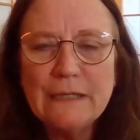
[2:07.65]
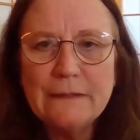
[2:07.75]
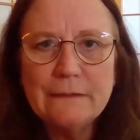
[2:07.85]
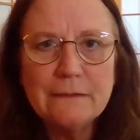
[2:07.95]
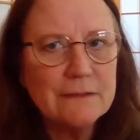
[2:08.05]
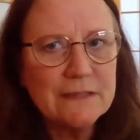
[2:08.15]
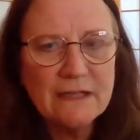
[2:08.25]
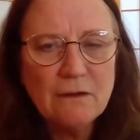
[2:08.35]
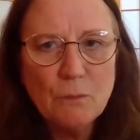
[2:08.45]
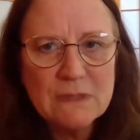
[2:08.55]
But
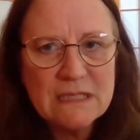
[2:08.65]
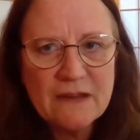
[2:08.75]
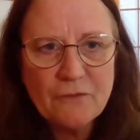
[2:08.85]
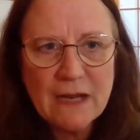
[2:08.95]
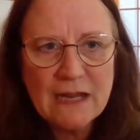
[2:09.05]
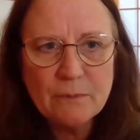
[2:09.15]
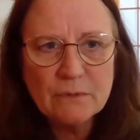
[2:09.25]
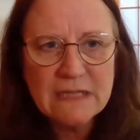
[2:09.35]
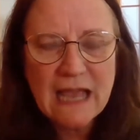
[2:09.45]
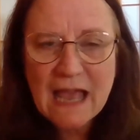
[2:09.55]
Sarah was never
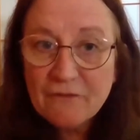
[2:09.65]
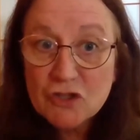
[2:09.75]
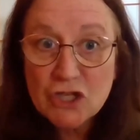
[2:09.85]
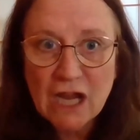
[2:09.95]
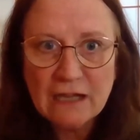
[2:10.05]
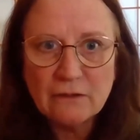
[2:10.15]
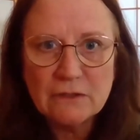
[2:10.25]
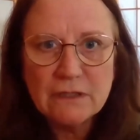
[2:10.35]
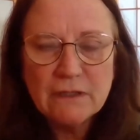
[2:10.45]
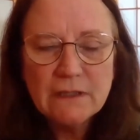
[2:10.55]
able to have a
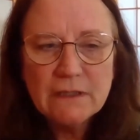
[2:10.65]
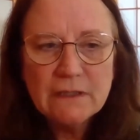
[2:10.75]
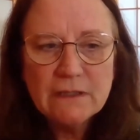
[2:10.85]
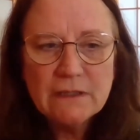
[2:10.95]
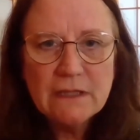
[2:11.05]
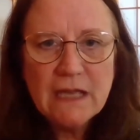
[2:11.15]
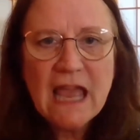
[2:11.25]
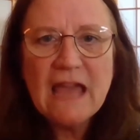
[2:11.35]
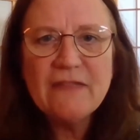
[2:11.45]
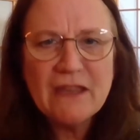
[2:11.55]
child,
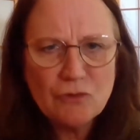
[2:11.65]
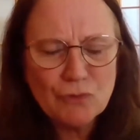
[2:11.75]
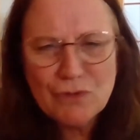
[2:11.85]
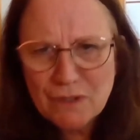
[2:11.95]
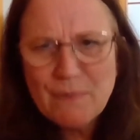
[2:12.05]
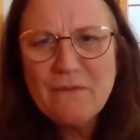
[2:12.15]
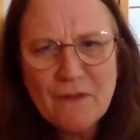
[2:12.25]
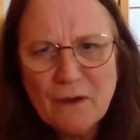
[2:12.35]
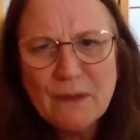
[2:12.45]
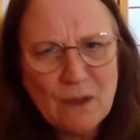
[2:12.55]
and they grew to be
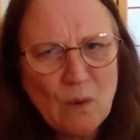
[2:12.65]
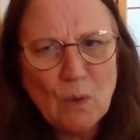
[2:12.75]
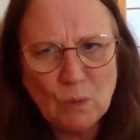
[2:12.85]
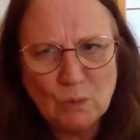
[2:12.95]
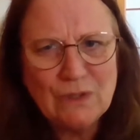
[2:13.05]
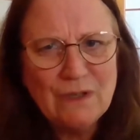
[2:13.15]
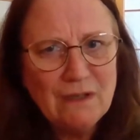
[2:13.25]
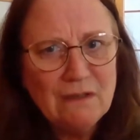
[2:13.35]
very old,